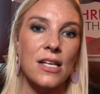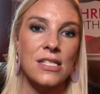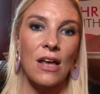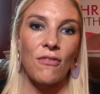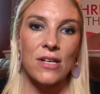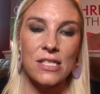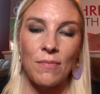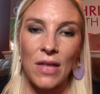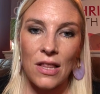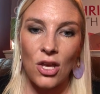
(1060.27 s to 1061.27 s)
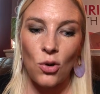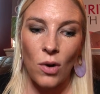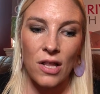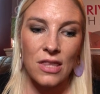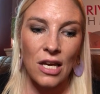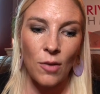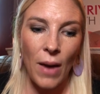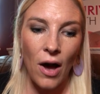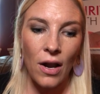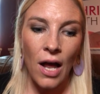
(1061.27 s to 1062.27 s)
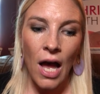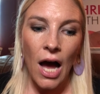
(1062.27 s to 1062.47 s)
that's definitely something that you want to think about.